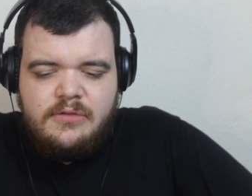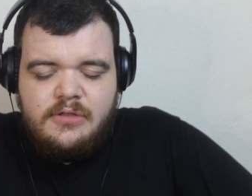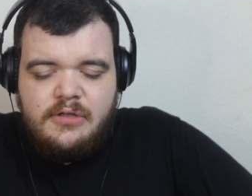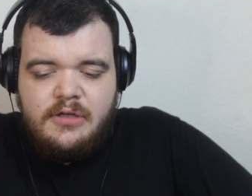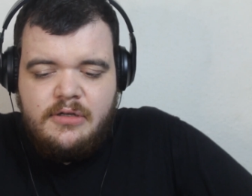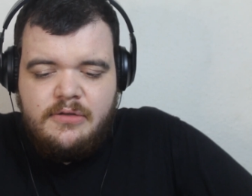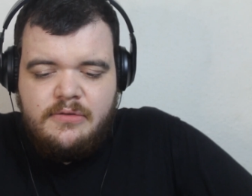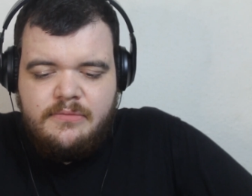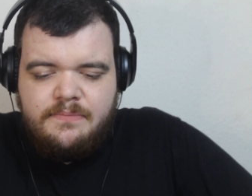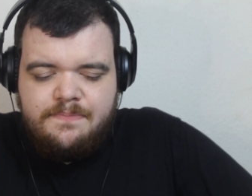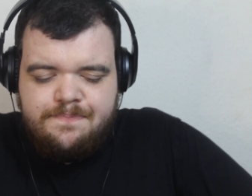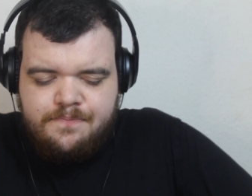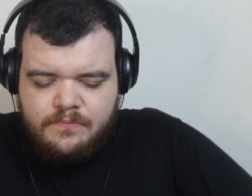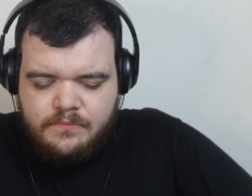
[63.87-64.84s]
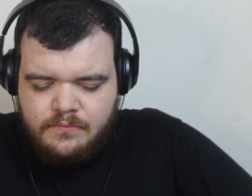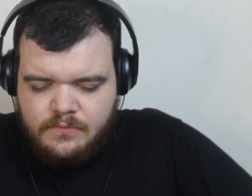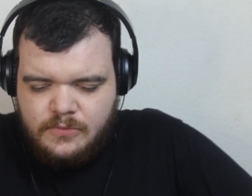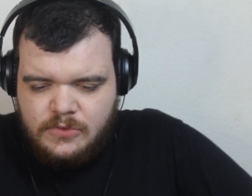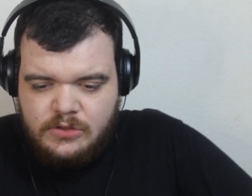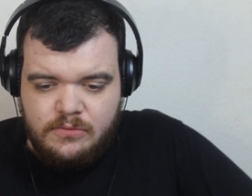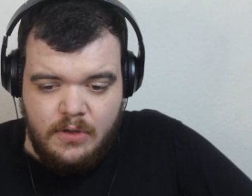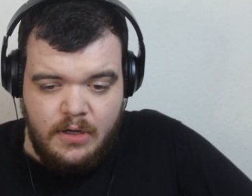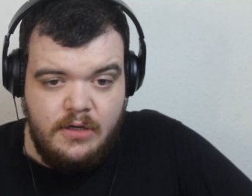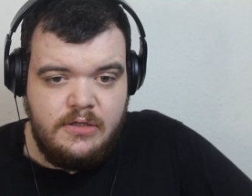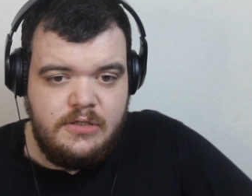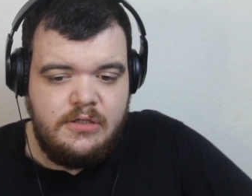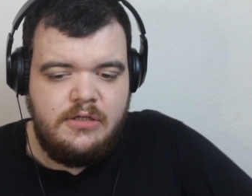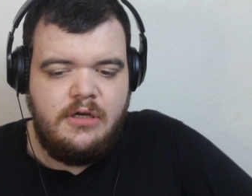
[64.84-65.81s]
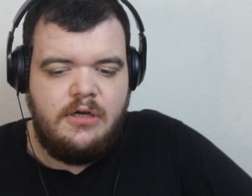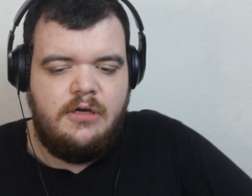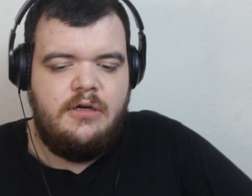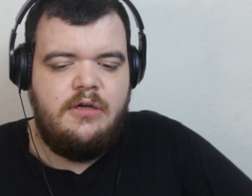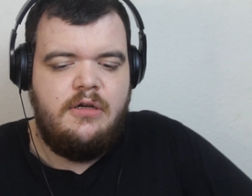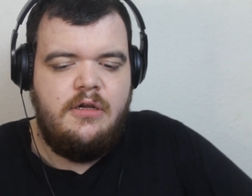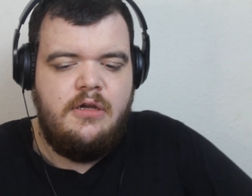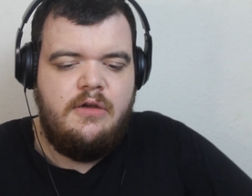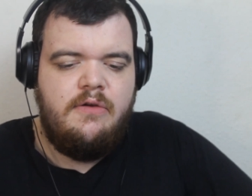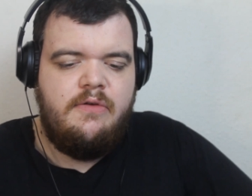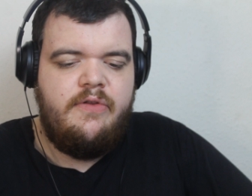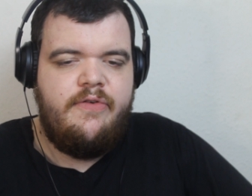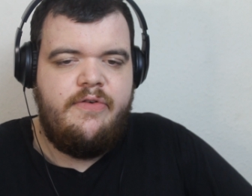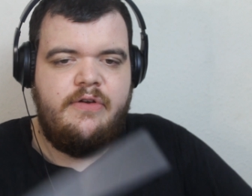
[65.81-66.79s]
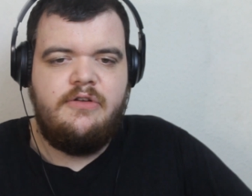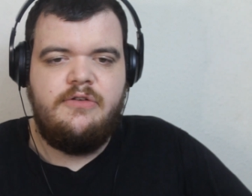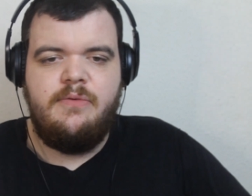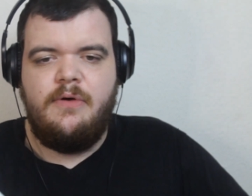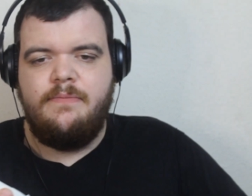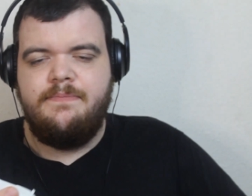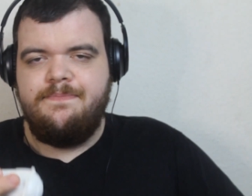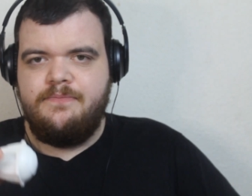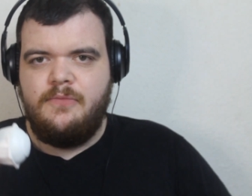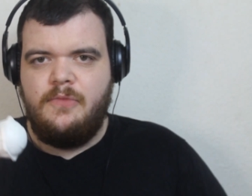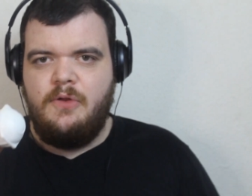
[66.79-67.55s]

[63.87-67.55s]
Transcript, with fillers: So I'm going to start with the first one,